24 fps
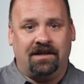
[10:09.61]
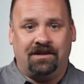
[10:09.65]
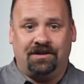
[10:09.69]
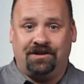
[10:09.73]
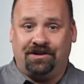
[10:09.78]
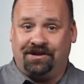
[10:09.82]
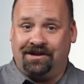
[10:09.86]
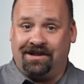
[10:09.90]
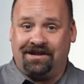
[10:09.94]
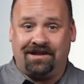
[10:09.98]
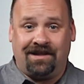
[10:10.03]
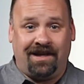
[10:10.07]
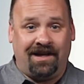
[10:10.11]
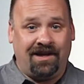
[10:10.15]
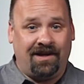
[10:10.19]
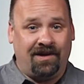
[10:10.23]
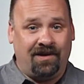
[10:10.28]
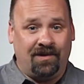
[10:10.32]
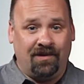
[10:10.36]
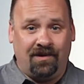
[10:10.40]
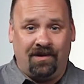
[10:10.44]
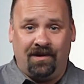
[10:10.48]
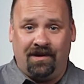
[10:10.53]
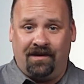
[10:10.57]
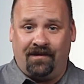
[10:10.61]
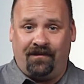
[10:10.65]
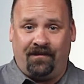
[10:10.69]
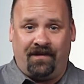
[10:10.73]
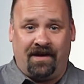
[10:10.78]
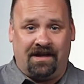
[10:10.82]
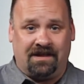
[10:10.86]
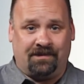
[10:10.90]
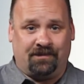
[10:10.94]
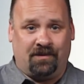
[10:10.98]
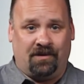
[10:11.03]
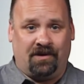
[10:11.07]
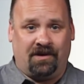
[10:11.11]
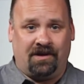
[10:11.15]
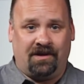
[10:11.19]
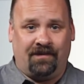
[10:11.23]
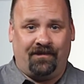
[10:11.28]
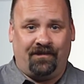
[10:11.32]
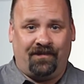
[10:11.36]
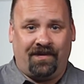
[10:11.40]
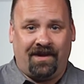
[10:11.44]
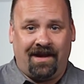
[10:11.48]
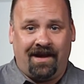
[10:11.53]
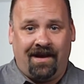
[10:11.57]
just like Google and Facebook.
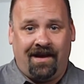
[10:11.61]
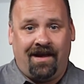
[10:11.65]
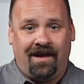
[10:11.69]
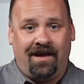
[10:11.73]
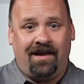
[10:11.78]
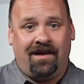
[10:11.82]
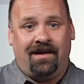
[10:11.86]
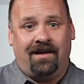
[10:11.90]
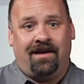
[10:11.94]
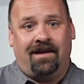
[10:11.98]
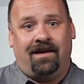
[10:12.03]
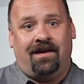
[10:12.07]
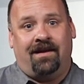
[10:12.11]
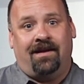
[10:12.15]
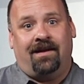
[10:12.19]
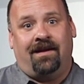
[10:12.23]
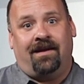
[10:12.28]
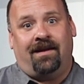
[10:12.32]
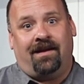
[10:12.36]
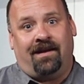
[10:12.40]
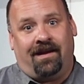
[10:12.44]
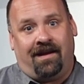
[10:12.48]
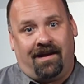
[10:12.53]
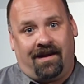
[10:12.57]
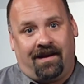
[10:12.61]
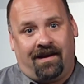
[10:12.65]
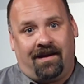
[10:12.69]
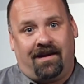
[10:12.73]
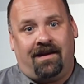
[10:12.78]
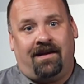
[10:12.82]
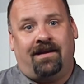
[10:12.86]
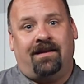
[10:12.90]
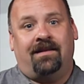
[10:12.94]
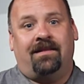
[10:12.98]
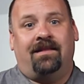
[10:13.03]
And